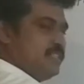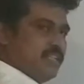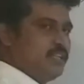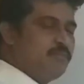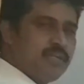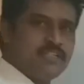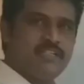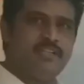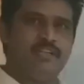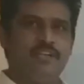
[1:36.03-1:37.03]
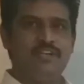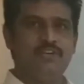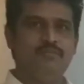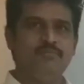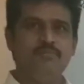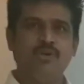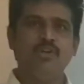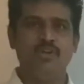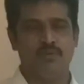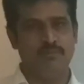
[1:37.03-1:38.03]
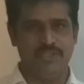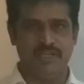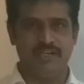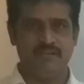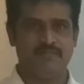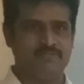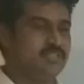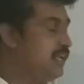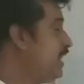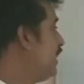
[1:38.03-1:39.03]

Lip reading: nothing but monomial. See,